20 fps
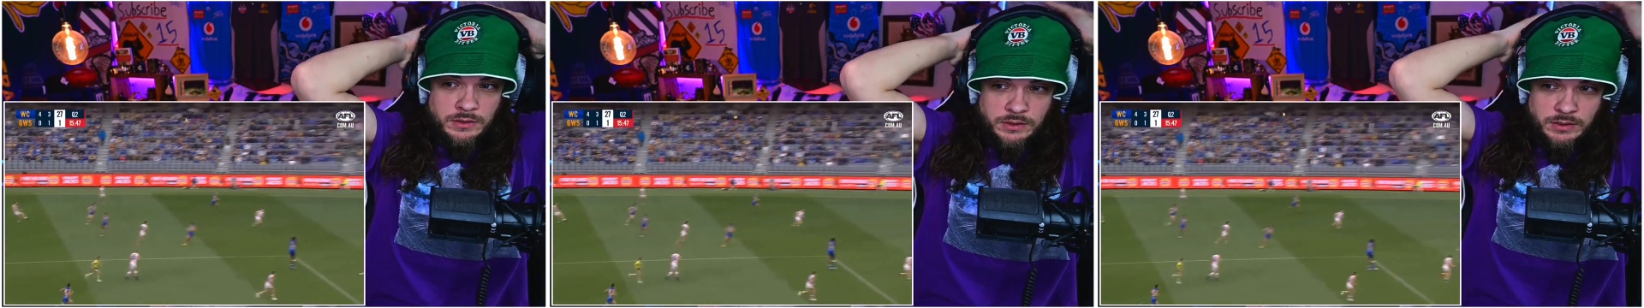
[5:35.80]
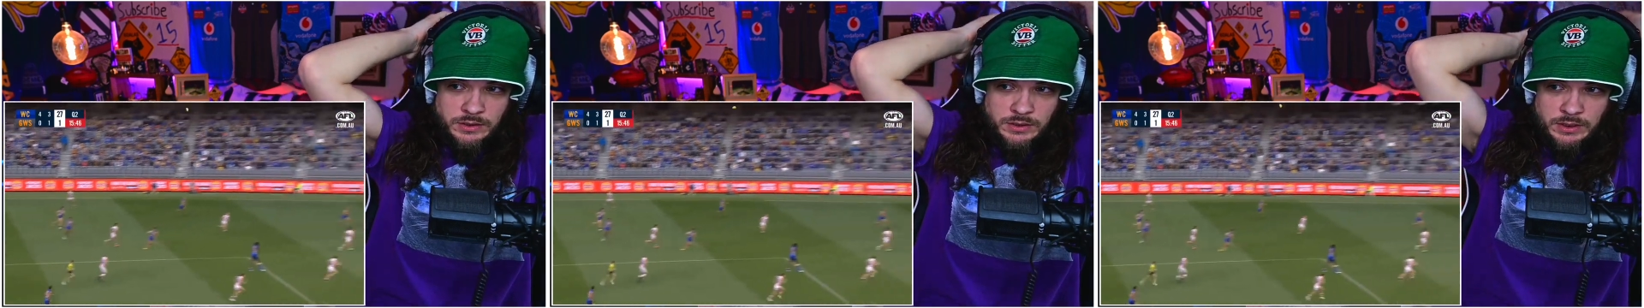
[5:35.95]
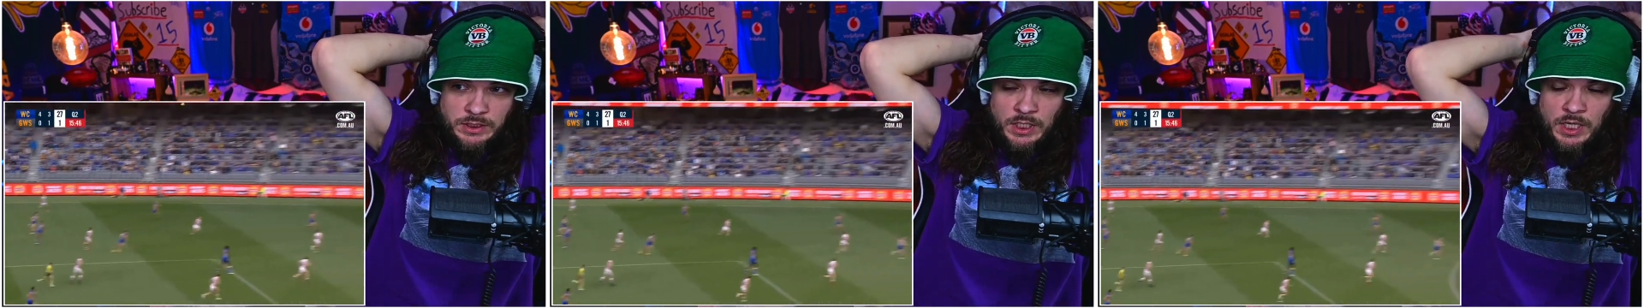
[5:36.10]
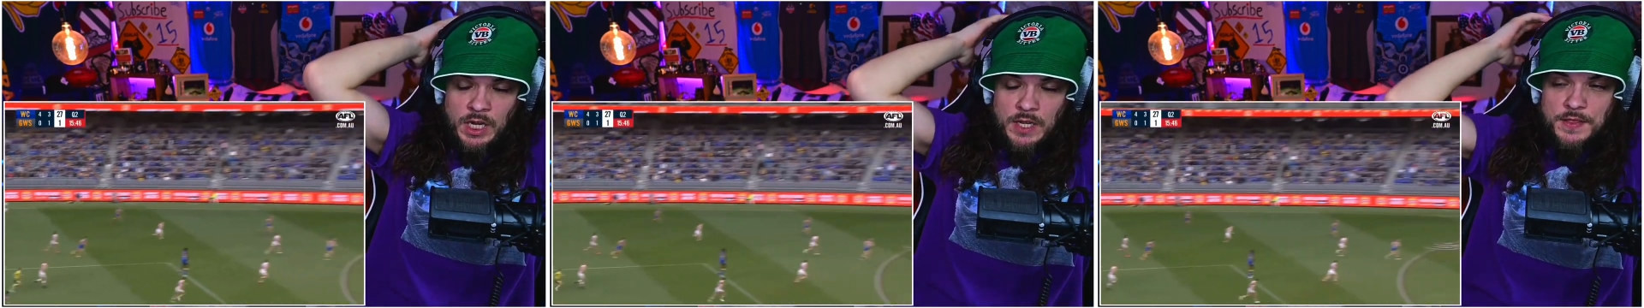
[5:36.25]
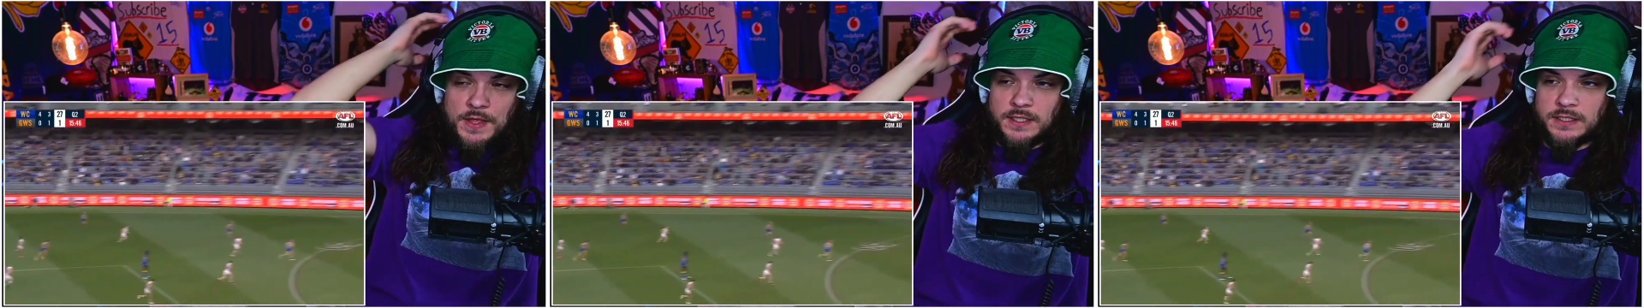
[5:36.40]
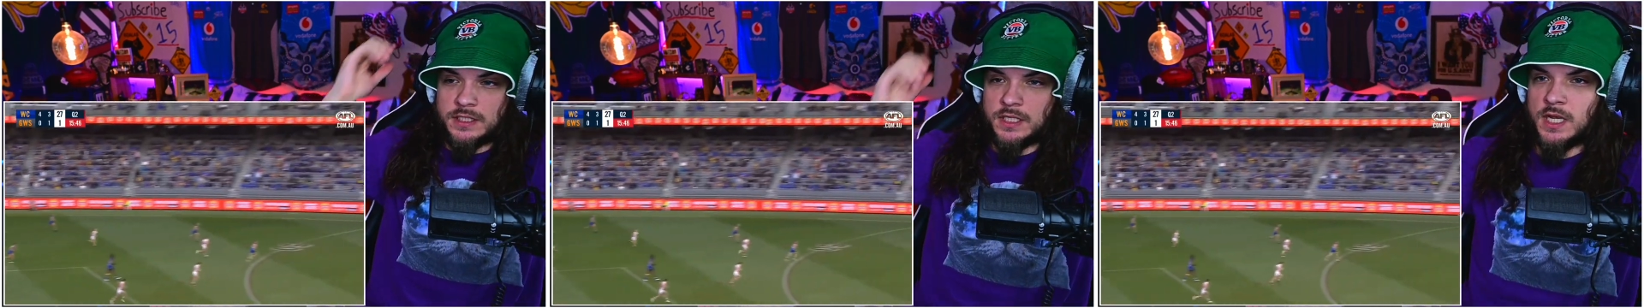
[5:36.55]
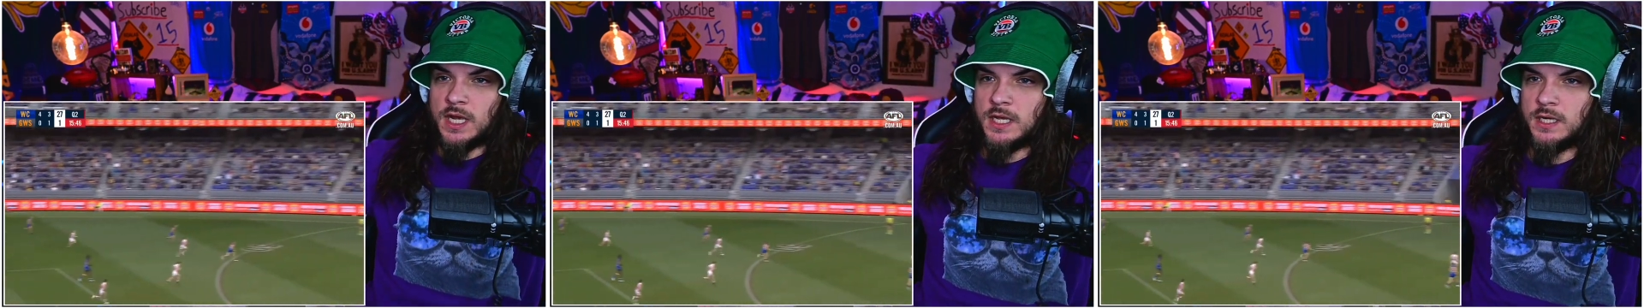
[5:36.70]
God,
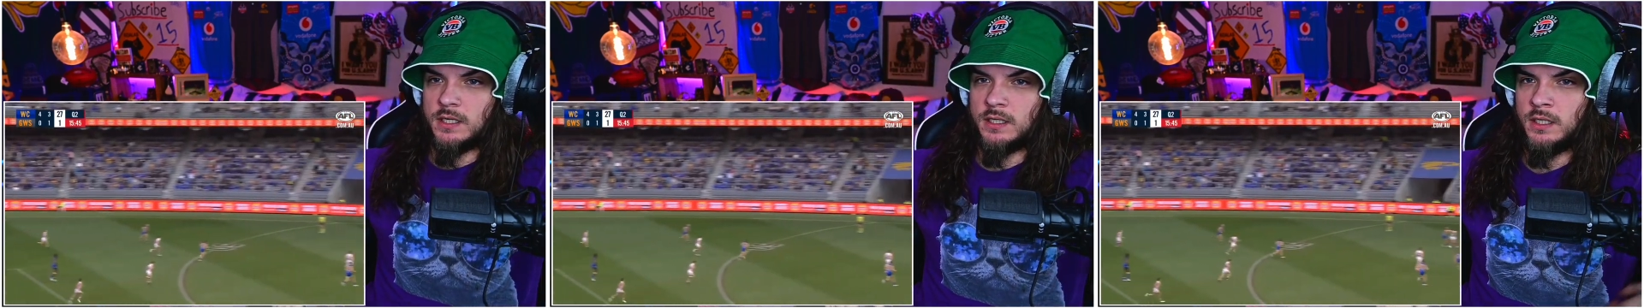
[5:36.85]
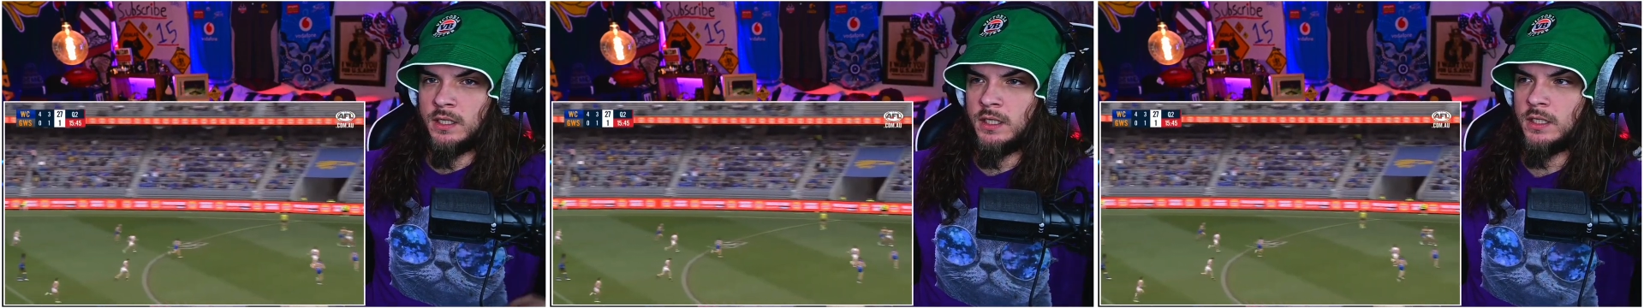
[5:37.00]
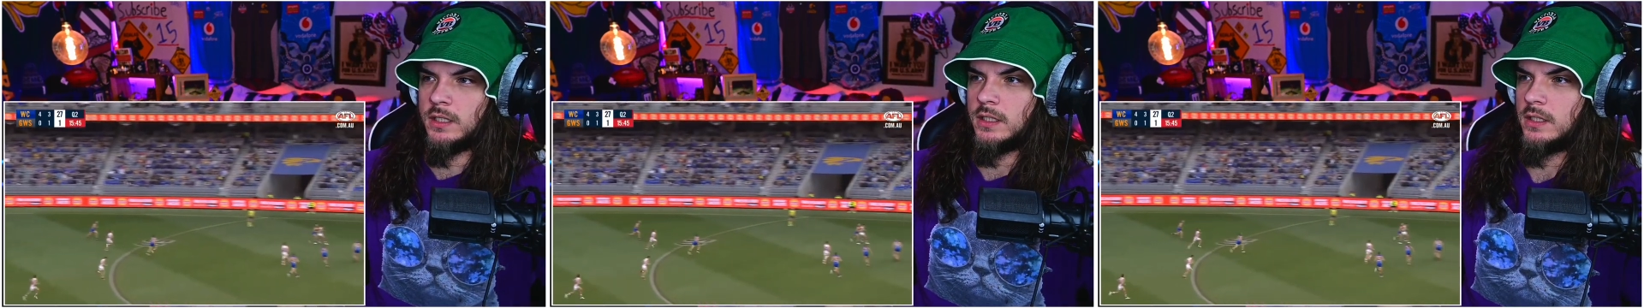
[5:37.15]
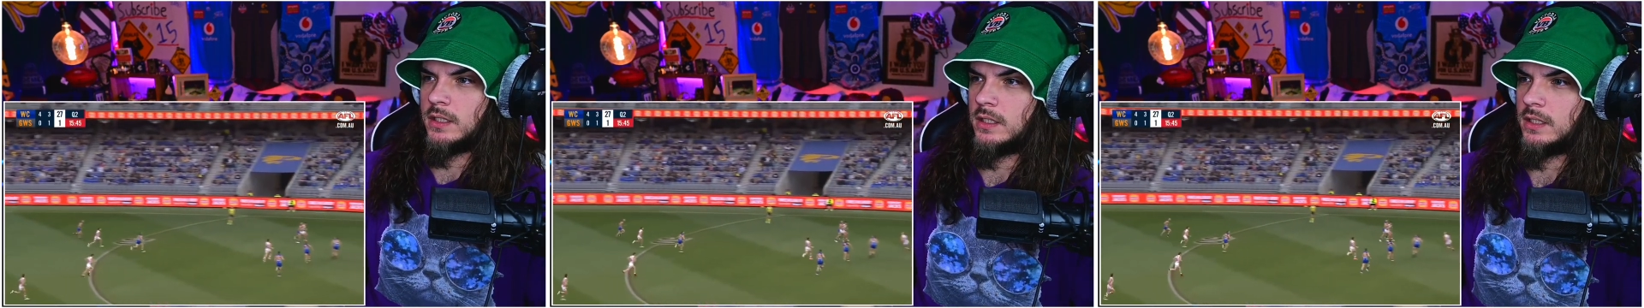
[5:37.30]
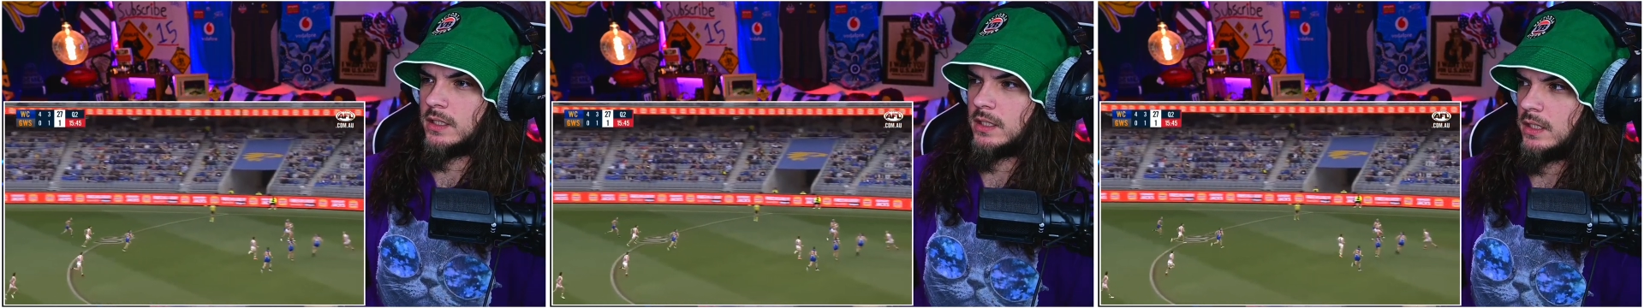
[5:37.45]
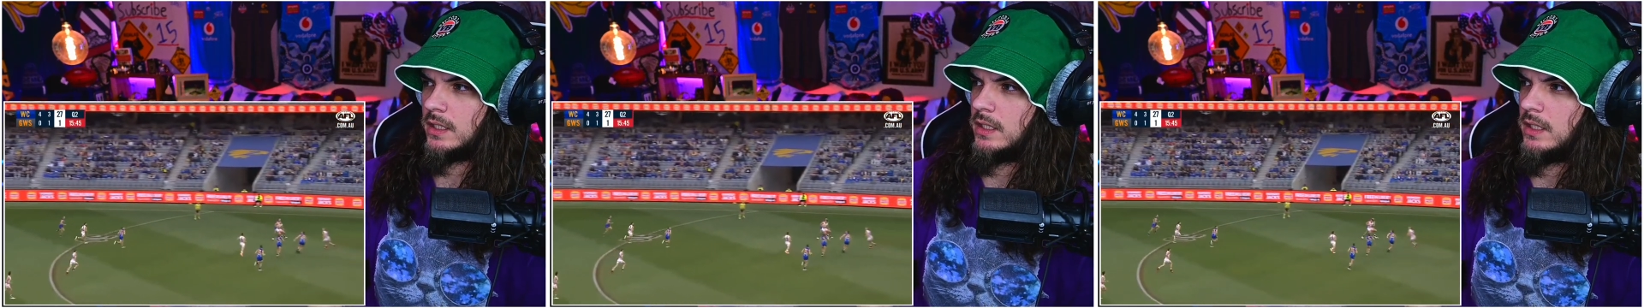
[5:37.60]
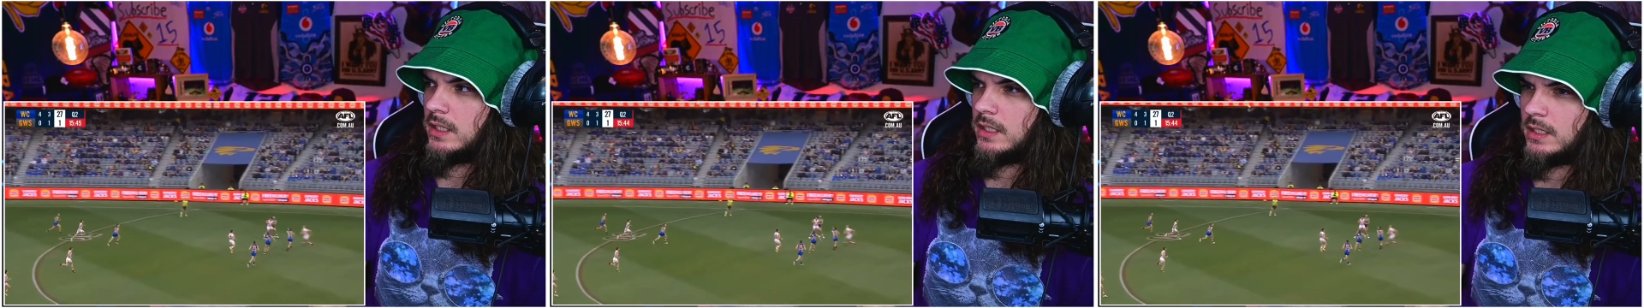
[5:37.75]
that's gotta hurt.
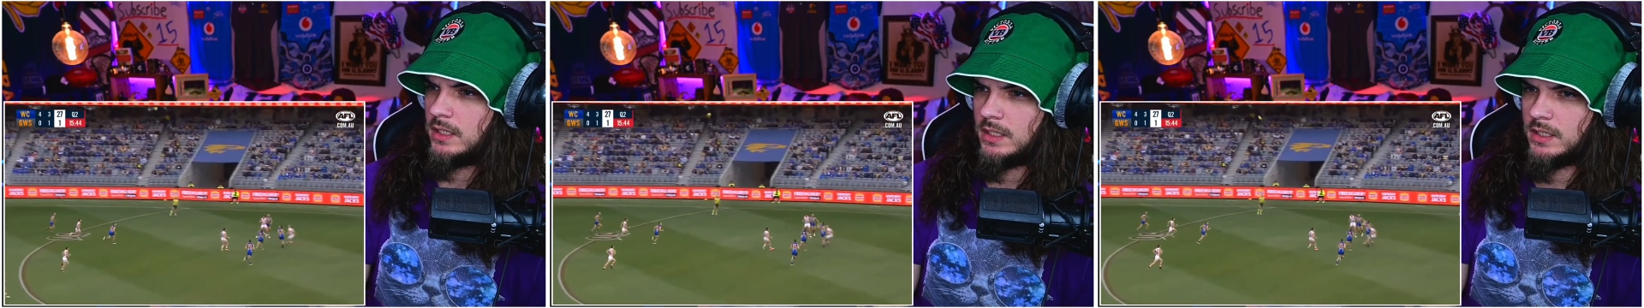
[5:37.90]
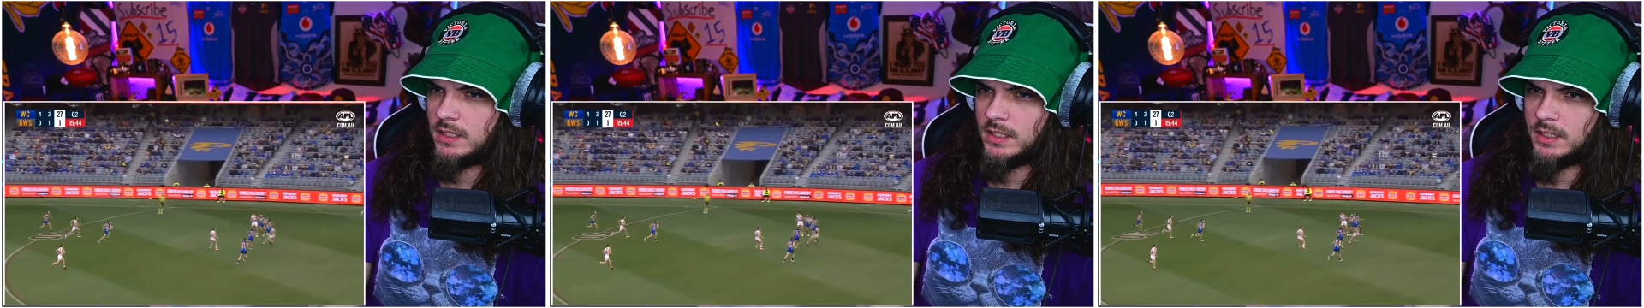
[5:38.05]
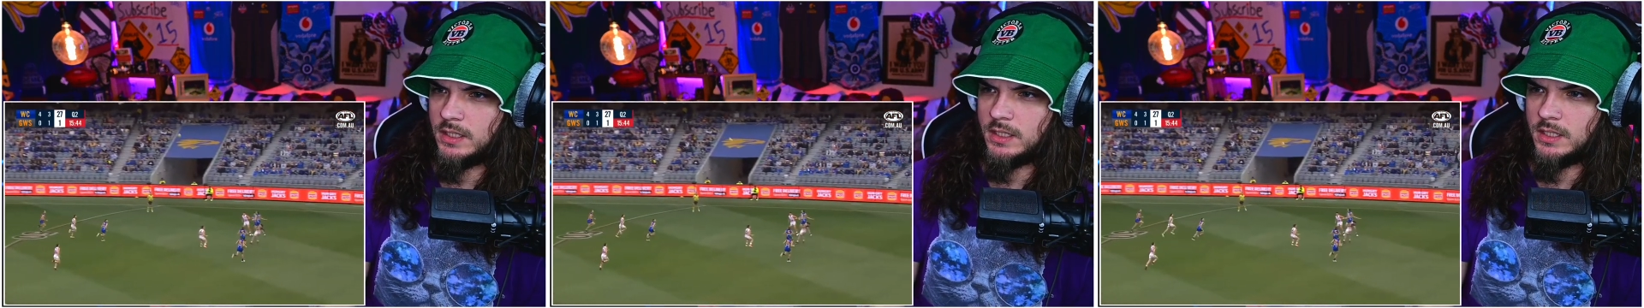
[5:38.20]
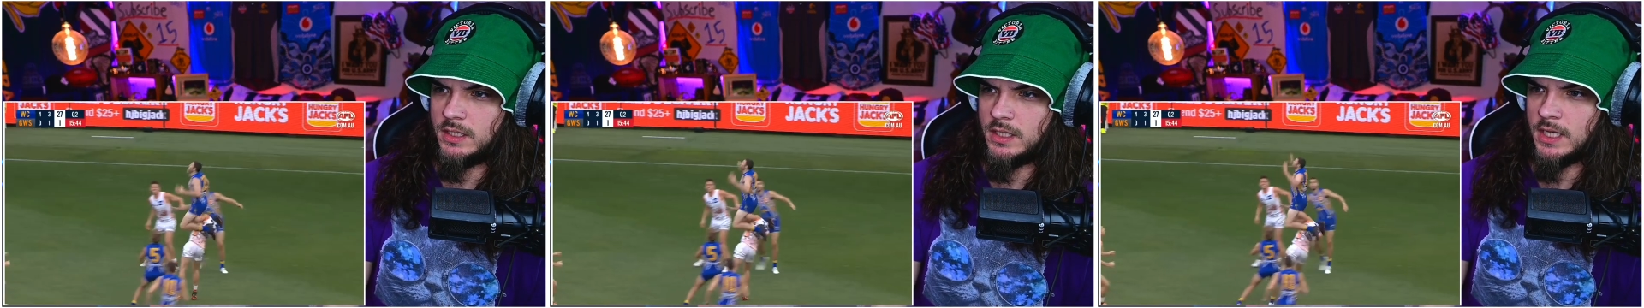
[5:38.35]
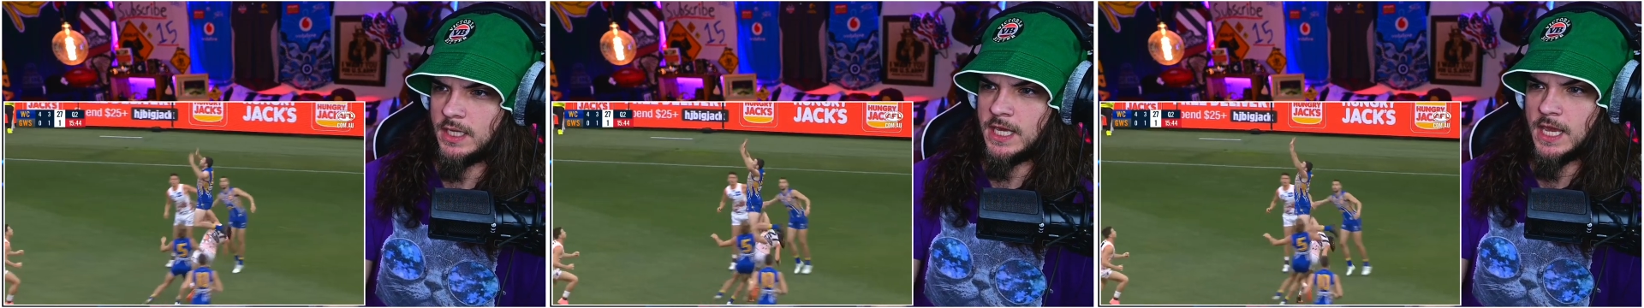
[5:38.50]
I